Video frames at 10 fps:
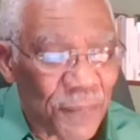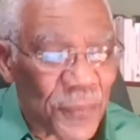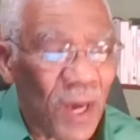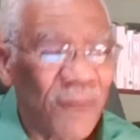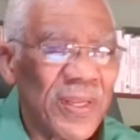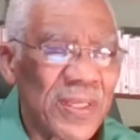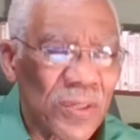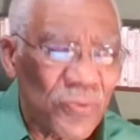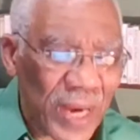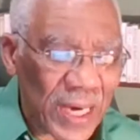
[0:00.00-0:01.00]
of
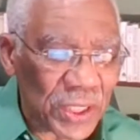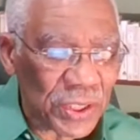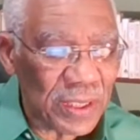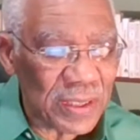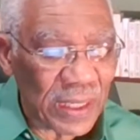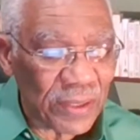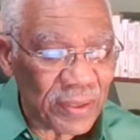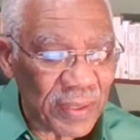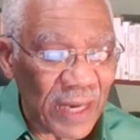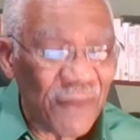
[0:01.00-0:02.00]
insurrections and
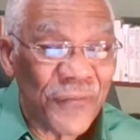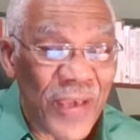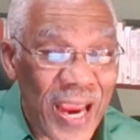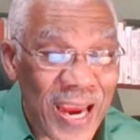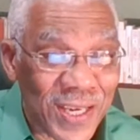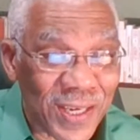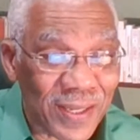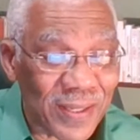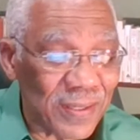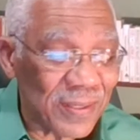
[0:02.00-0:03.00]

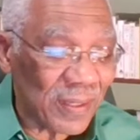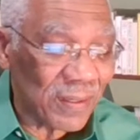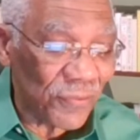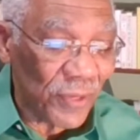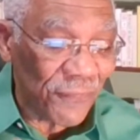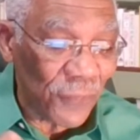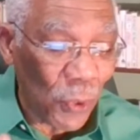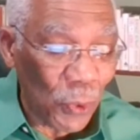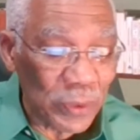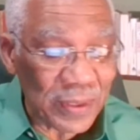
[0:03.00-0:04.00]
invasions and
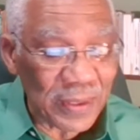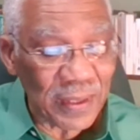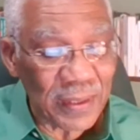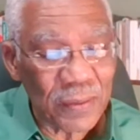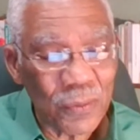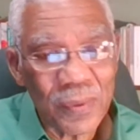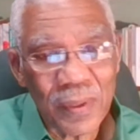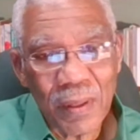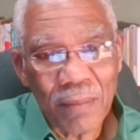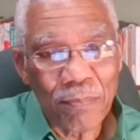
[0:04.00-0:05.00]
revolts and
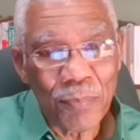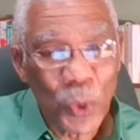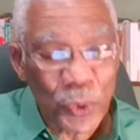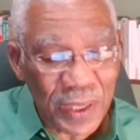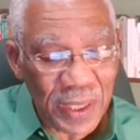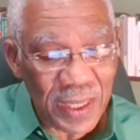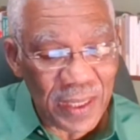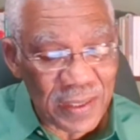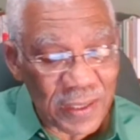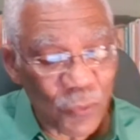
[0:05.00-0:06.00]

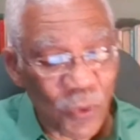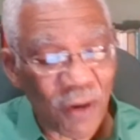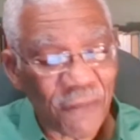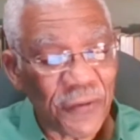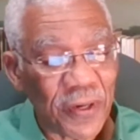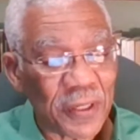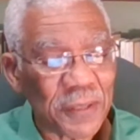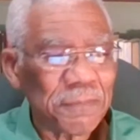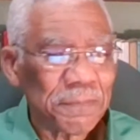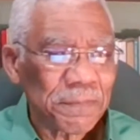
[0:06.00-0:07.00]
mutinies and warfare.
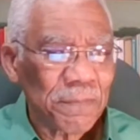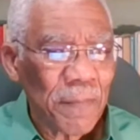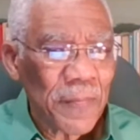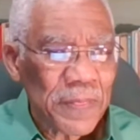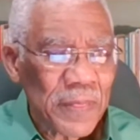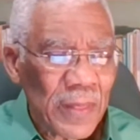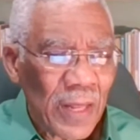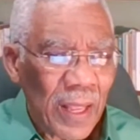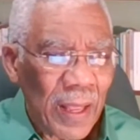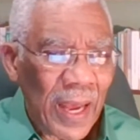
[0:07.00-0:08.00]

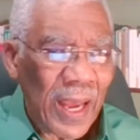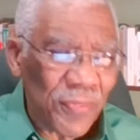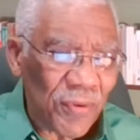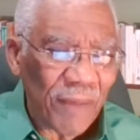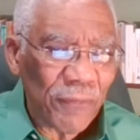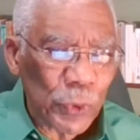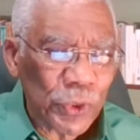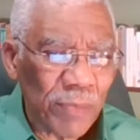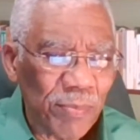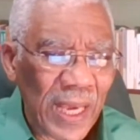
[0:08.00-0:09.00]
And the
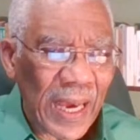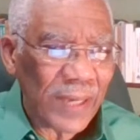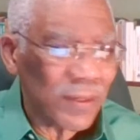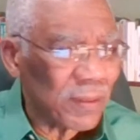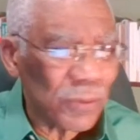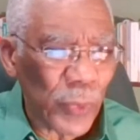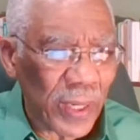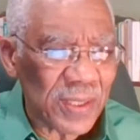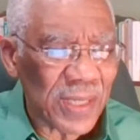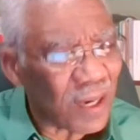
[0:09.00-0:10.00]
revolution began on
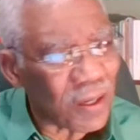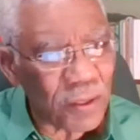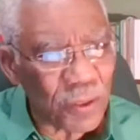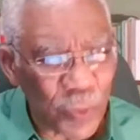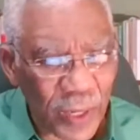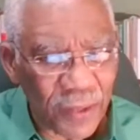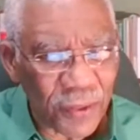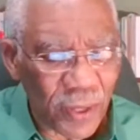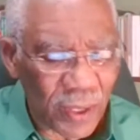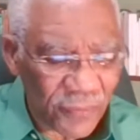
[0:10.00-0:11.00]
22nd,
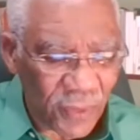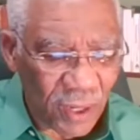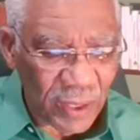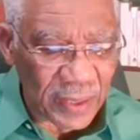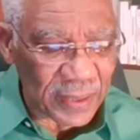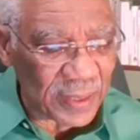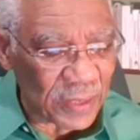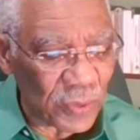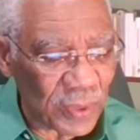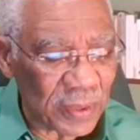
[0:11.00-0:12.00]
23rd of August, as
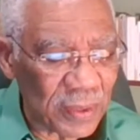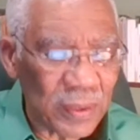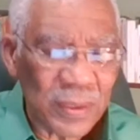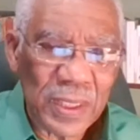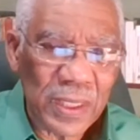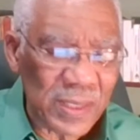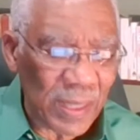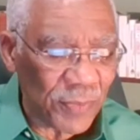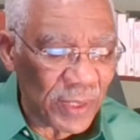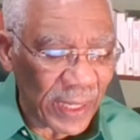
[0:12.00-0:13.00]
you can see, in
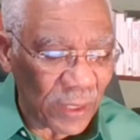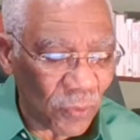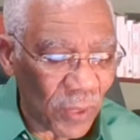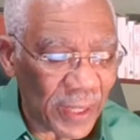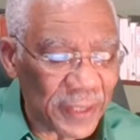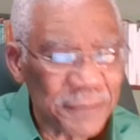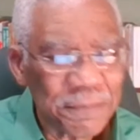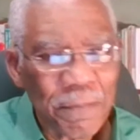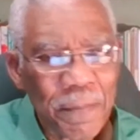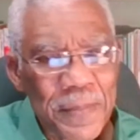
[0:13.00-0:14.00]
1791,
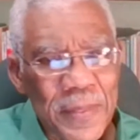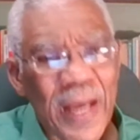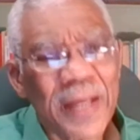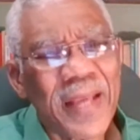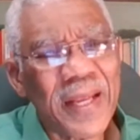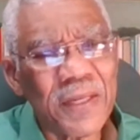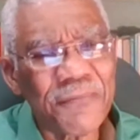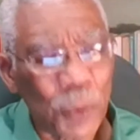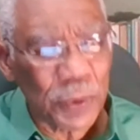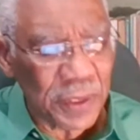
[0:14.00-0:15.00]
and ended
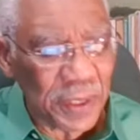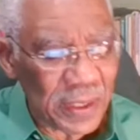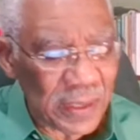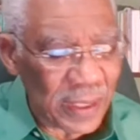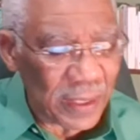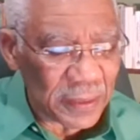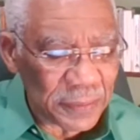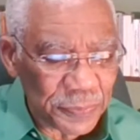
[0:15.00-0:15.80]
14 years later.